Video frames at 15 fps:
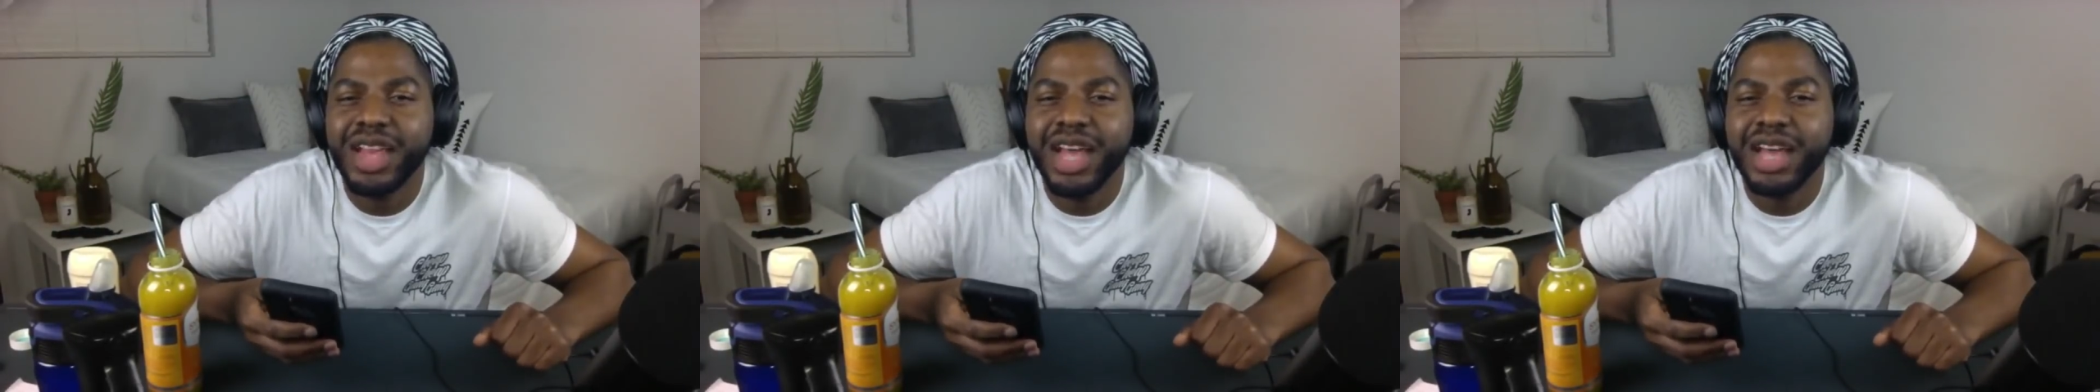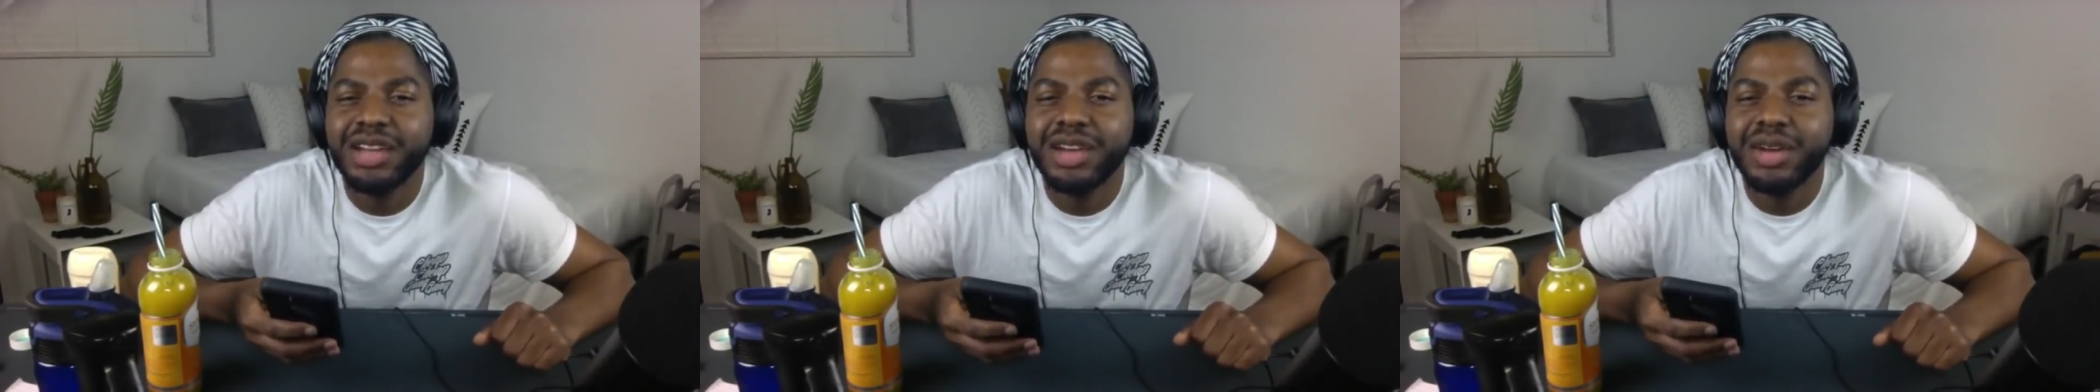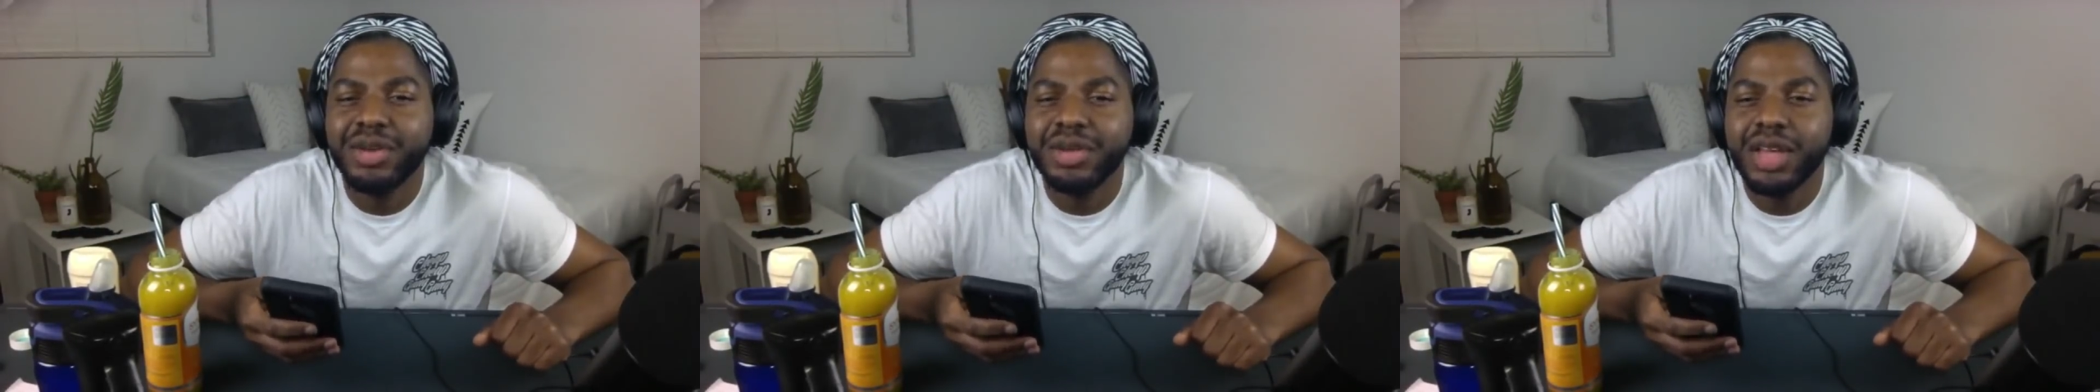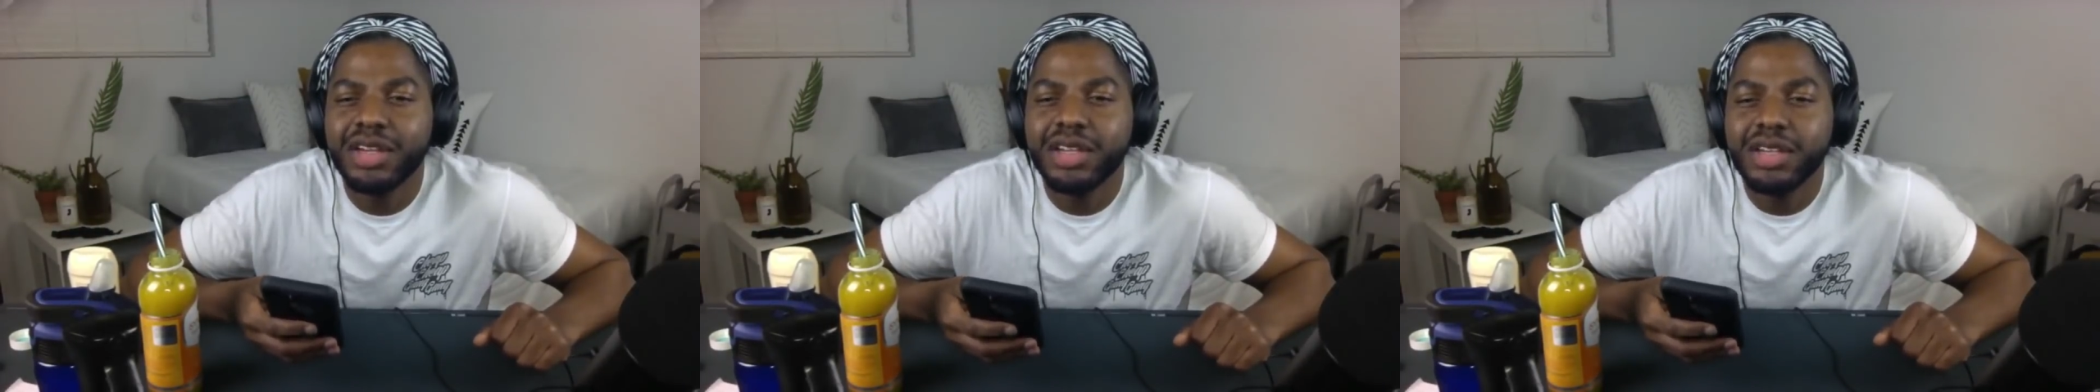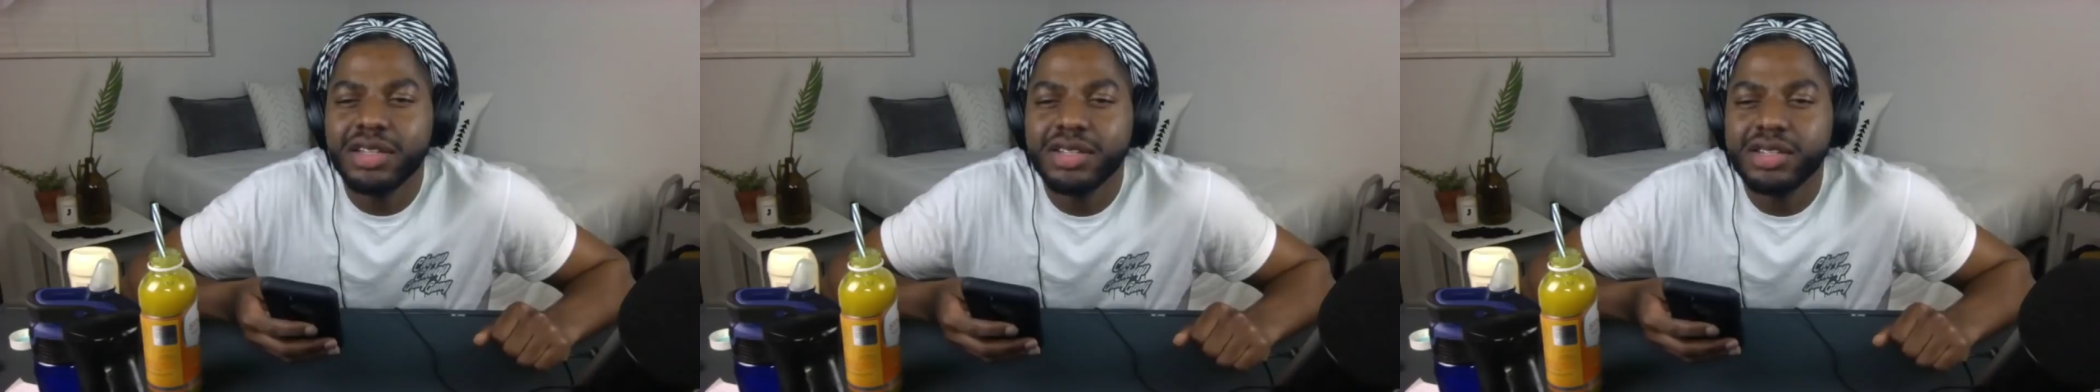like I know who
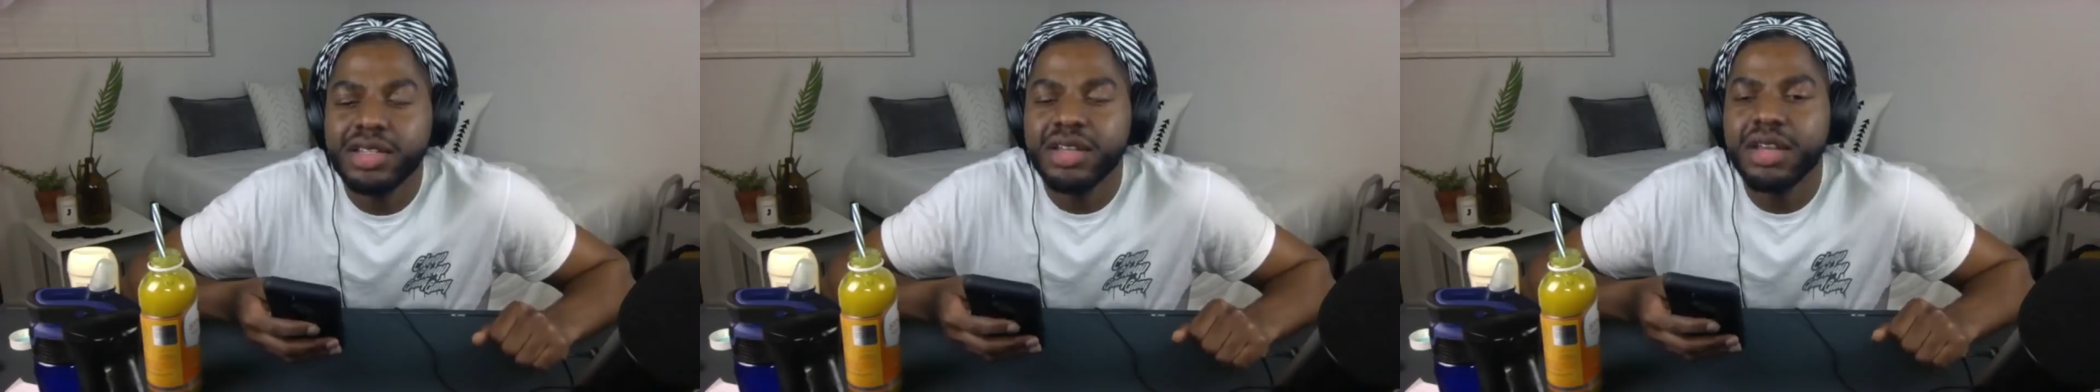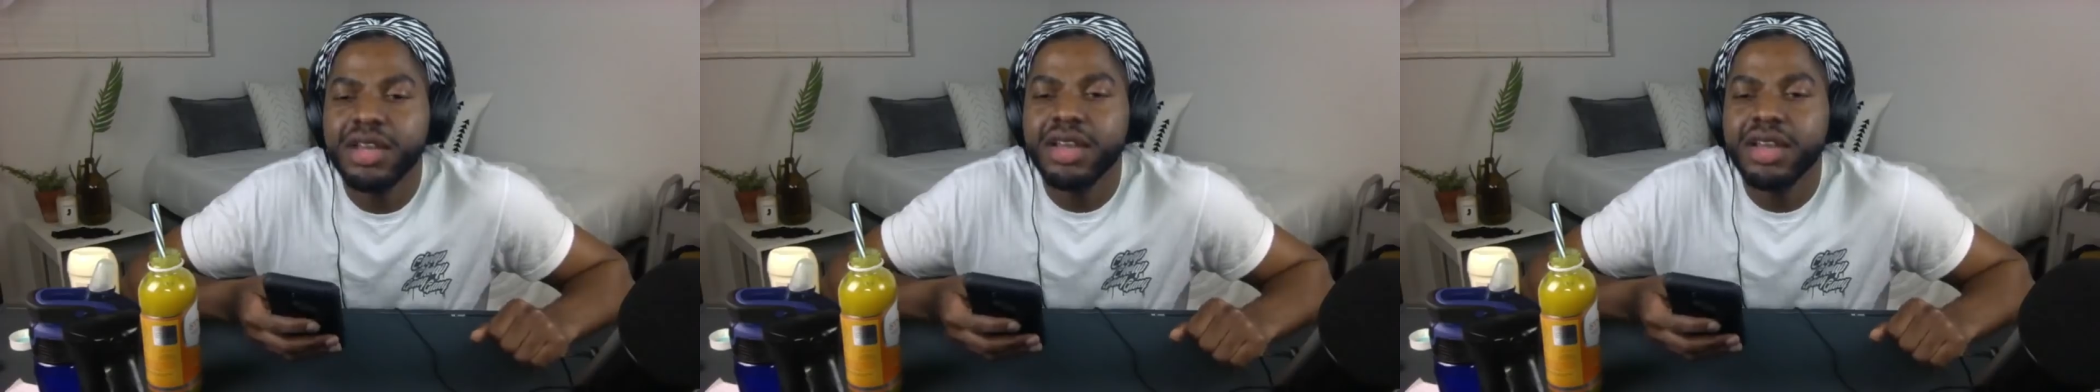that is.